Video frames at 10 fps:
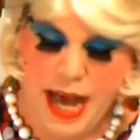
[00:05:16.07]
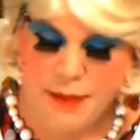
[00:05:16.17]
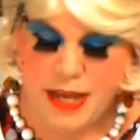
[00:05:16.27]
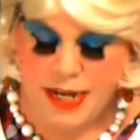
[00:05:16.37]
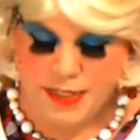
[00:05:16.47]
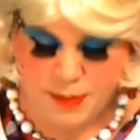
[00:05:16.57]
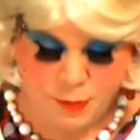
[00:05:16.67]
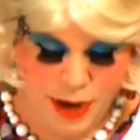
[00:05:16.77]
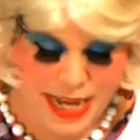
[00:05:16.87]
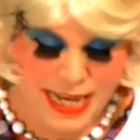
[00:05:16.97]
I'm going to
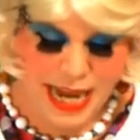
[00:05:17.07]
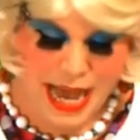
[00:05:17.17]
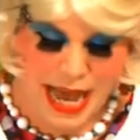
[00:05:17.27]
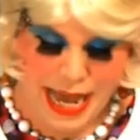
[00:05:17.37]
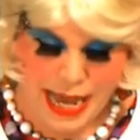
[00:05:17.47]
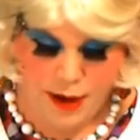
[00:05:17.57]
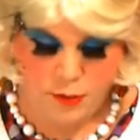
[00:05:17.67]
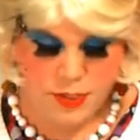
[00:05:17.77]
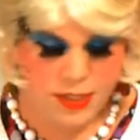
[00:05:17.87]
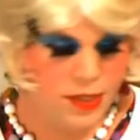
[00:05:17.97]
spread it
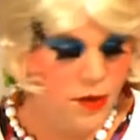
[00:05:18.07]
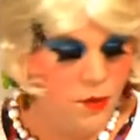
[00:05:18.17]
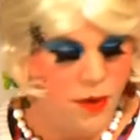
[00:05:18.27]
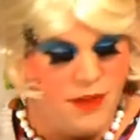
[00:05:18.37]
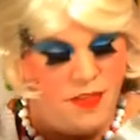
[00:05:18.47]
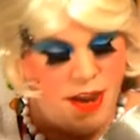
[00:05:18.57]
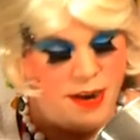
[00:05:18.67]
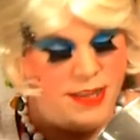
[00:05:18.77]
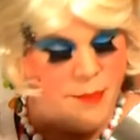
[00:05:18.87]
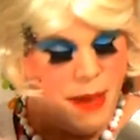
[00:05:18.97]
out right
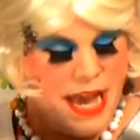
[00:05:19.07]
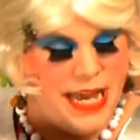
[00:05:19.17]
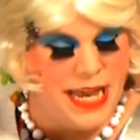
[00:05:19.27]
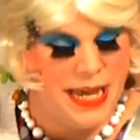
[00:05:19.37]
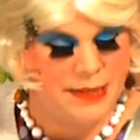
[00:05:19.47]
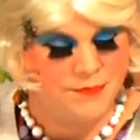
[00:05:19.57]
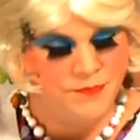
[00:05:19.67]
there in the pan.